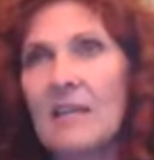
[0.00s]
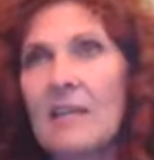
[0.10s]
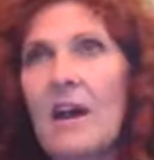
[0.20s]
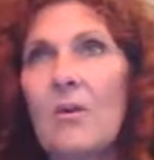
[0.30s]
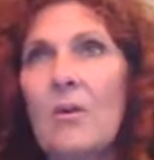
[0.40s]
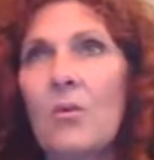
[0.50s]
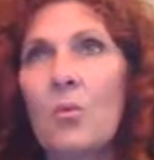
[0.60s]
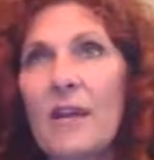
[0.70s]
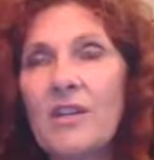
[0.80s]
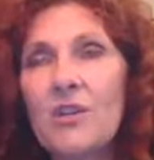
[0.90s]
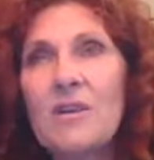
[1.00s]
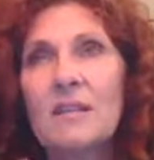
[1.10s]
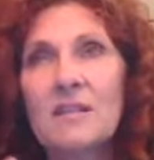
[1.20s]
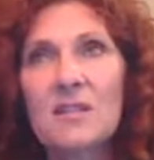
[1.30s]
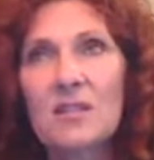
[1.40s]
You know, when you
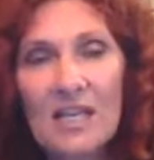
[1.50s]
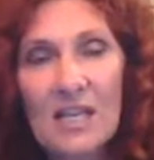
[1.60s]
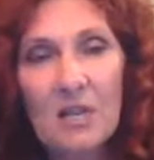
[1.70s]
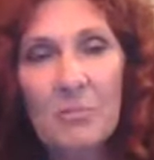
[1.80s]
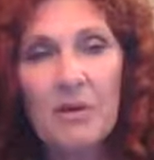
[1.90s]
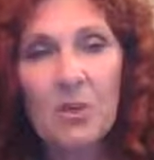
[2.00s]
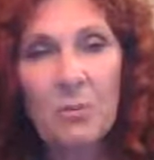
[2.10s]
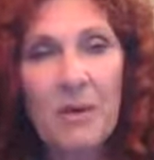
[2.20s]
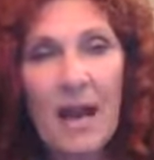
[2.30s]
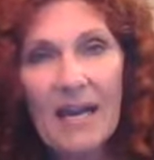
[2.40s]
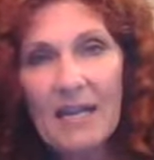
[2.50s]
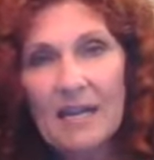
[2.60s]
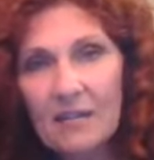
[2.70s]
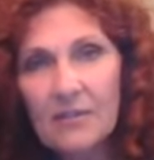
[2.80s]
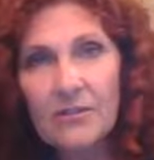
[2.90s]
can sleep, your body
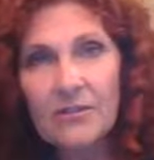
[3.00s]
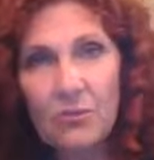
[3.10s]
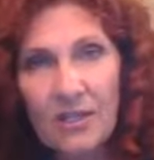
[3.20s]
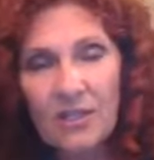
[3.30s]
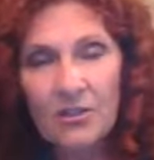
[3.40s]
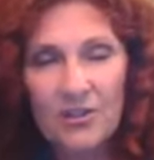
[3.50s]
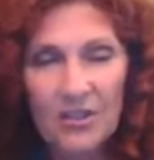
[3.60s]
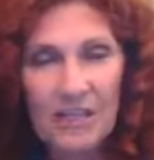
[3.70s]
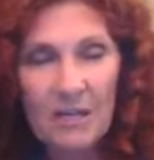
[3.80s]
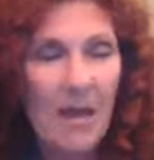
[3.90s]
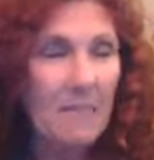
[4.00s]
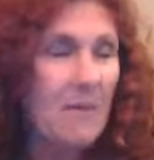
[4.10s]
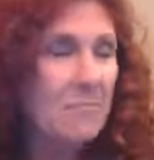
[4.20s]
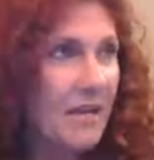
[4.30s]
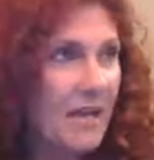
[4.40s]
heals when you sleep. I'm
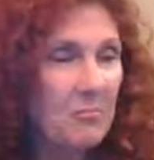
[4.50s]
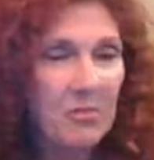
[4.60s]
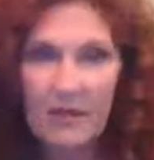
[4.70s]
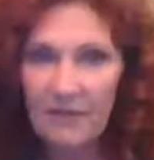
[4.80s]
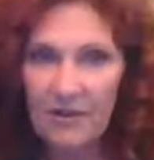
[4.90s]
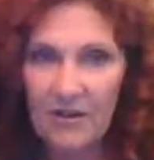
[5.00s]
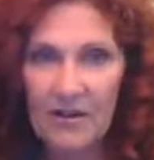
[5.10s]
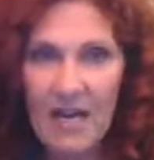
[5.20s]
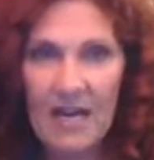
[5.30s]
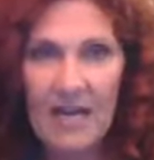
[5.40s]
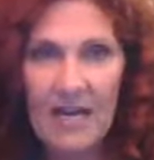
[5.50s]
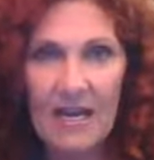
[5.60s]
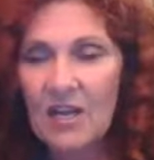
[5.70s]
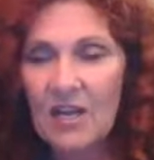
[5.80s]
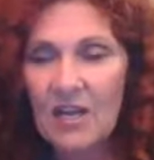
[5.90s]
a big believer in that.
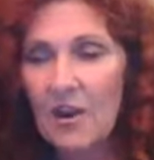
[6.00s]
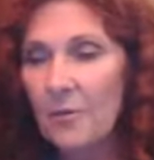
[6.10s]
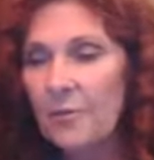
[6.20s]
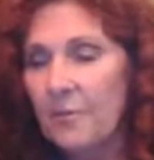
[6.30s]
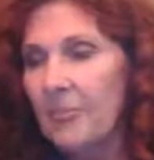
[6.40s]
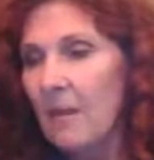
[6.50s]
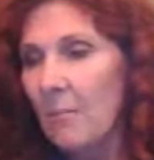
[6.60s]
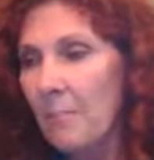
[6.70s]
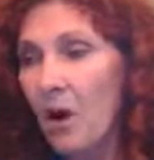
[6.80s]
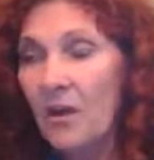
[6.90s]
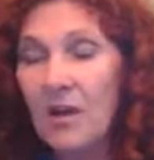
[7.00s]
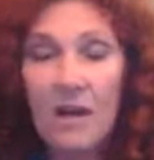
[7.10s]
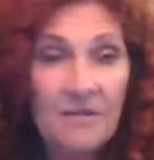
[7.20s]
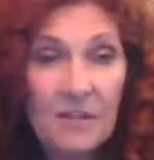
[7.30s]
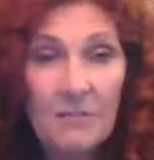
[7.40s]
And so part
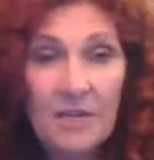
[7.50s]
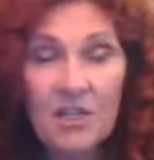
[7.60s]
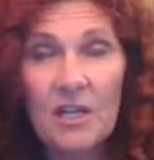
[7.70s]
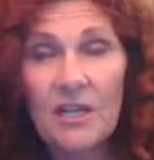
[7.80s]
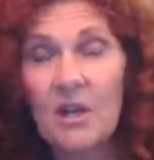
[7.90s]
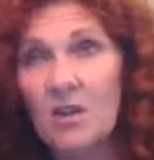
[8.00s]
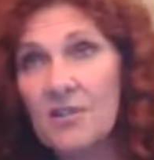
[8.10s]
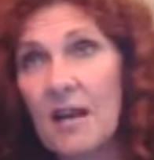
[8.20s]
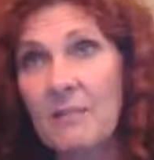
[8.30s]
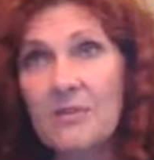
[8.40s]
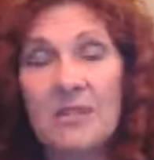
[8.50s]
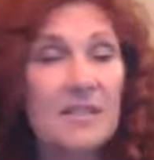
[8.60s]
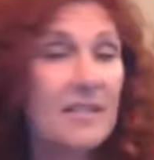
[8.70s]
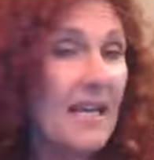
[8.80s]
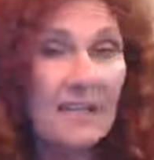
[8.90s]
of dementia and Alzheimer's
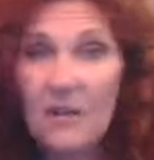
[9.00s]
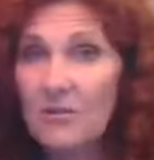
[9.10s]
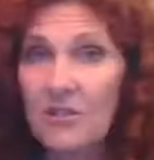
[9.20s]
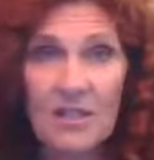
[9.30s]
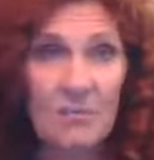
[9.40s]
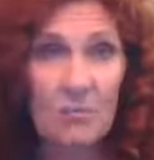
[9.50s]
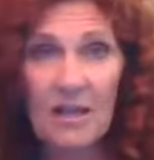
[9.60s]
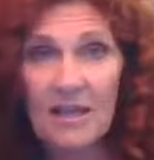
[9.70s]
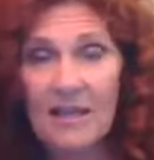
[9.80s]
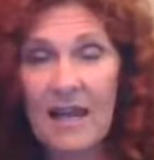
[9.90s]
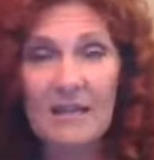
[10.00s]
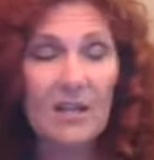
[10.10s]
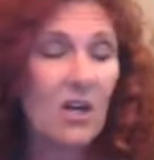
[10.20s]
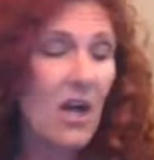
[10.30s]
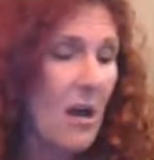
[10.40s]
is they don't sleep well at night.
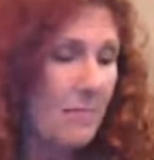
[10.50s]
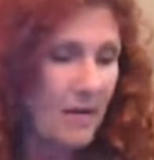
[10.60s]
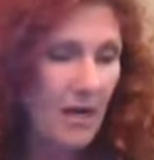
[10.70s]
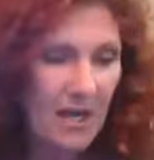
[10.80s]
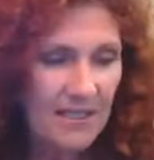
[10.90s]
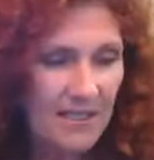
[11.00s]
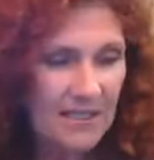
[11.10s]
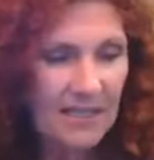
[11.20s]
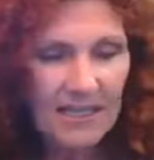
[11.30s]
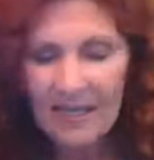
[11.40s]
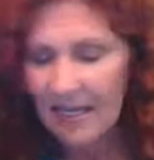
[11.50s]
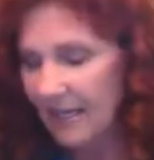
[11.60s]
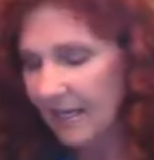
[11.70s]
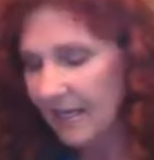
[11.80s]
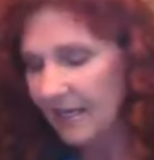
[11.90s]
They're up constantly.
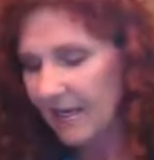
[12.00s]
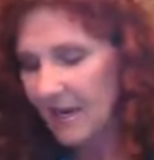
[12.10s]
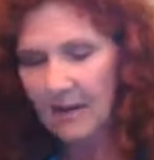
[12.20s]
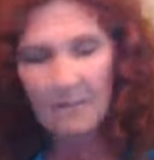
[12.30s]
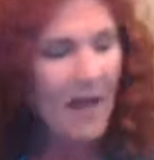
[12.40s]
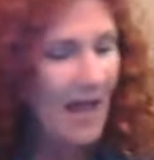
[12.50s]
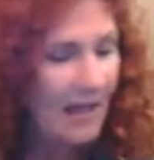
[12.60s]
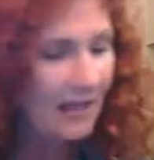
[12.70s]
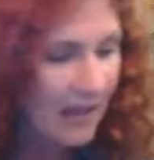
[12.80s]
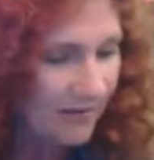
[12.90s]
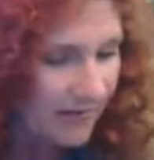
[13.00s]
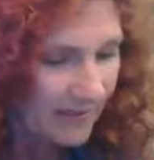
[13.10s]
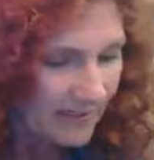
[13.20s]
And um, I love